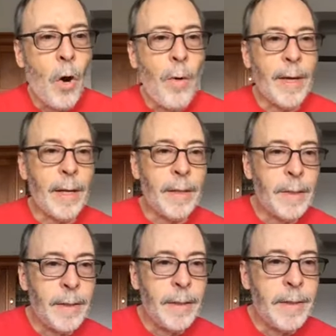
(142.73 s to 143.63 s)
Owen,
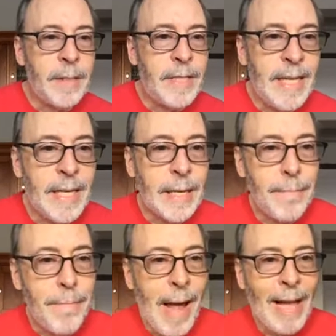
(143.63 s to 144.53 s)
and Dean
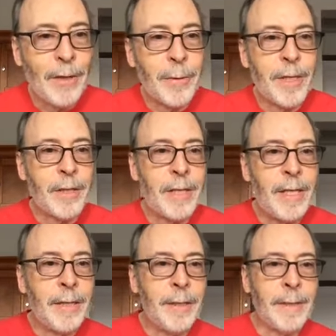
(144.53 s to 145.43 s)
and Mallory are
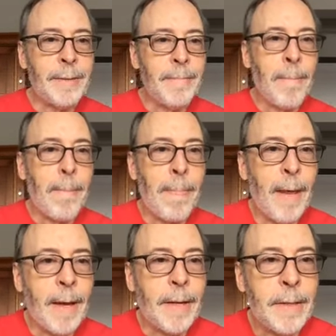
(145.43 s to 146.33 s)
here, and
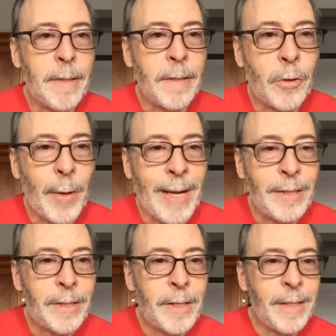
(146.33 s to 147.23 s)
and
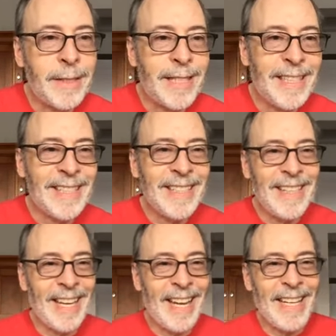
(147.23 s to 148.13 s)
Grantster is
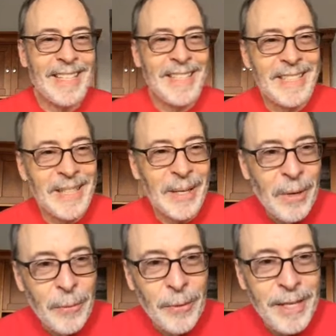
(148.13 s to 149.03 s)
here, and uh,
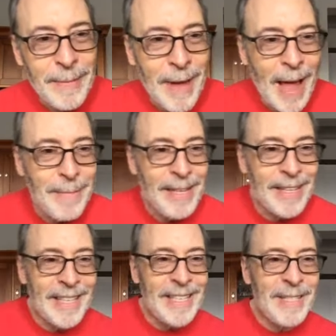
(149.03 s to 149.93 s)
William,
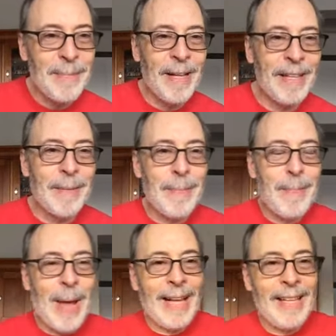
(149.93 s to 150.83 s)
Abby, and Isabel,
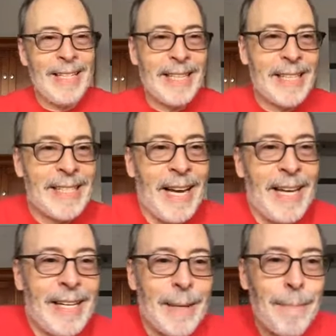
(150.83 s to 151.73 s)
and Bailey is
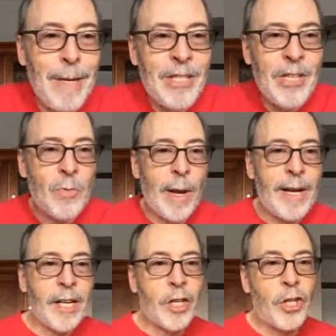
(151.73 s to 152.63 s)
excited, and Mitch is
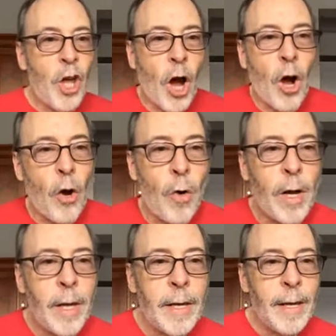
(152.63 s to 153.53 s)
ready to
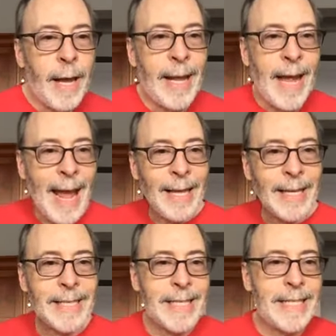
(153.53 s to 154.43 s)
go, and
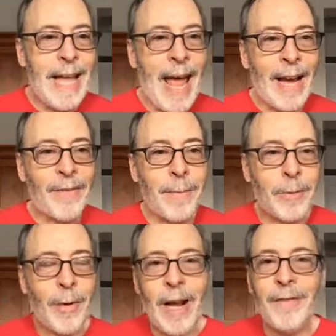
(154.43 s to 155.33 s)
Alex and Zach
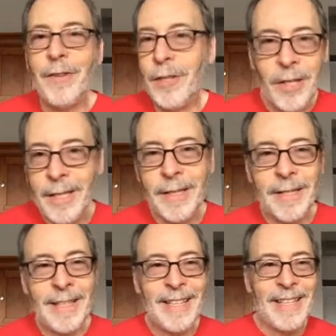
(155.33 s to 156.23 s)
from Cranford are
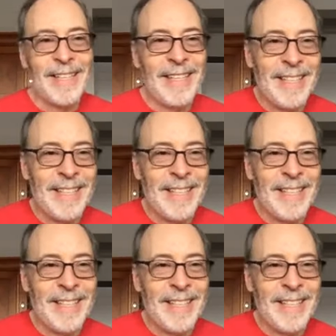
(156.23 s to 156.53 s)
here,